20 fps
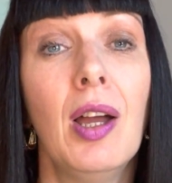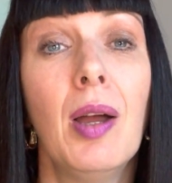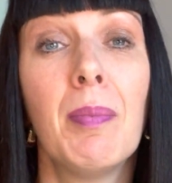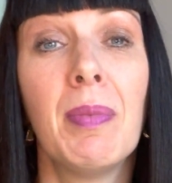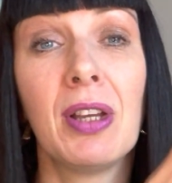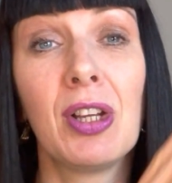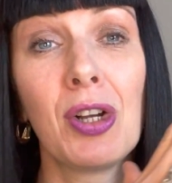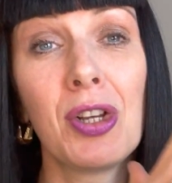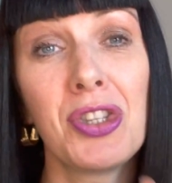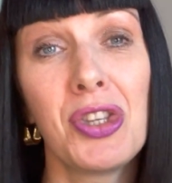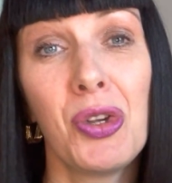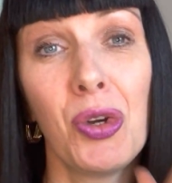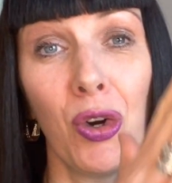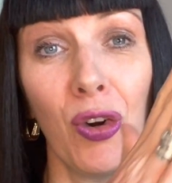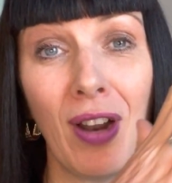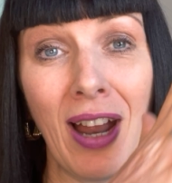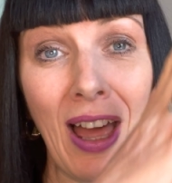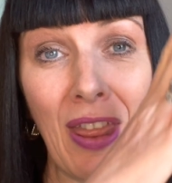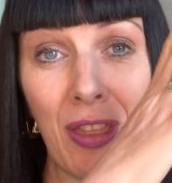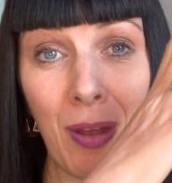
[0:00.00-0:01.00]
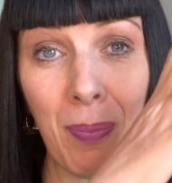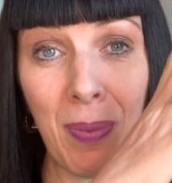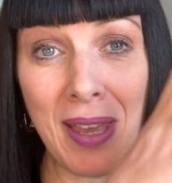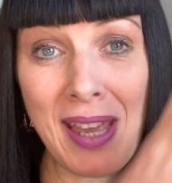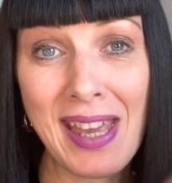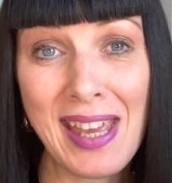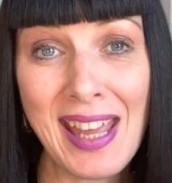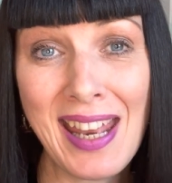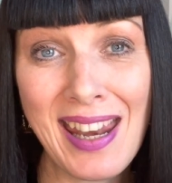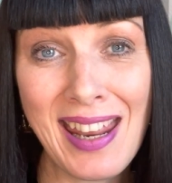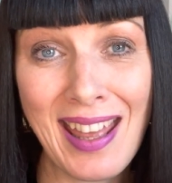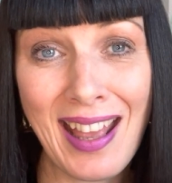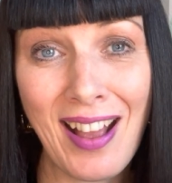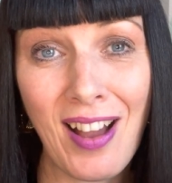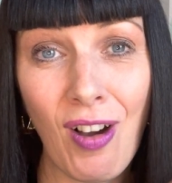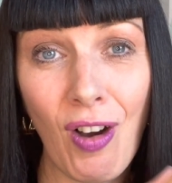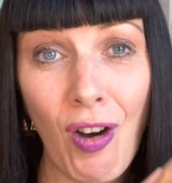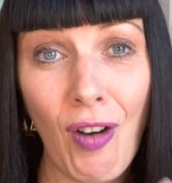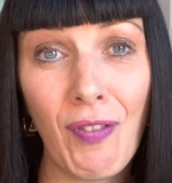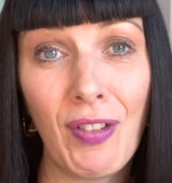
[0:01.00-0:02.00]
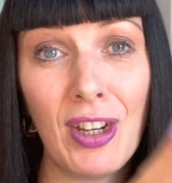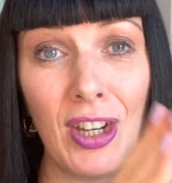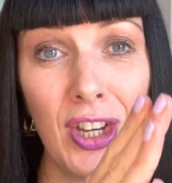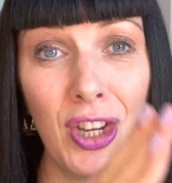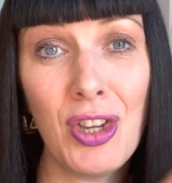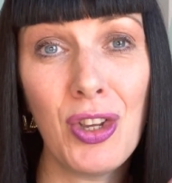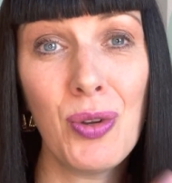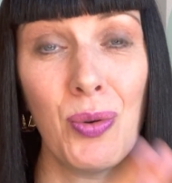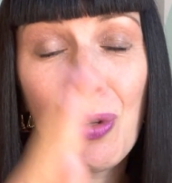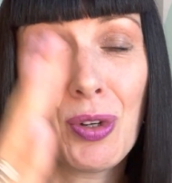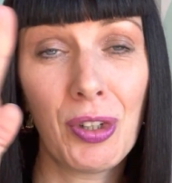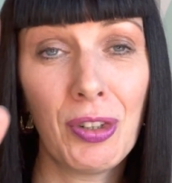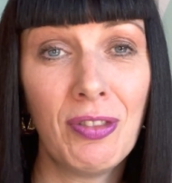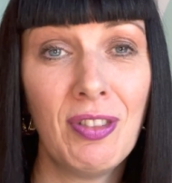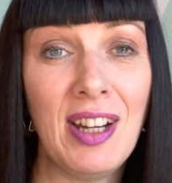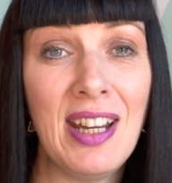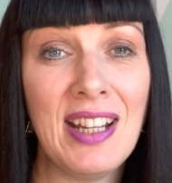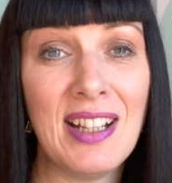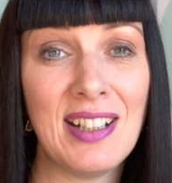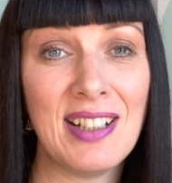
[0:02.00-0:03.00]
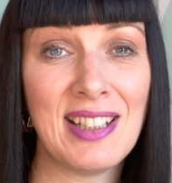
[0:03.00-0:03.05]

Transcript: because you're at the beginning of a new career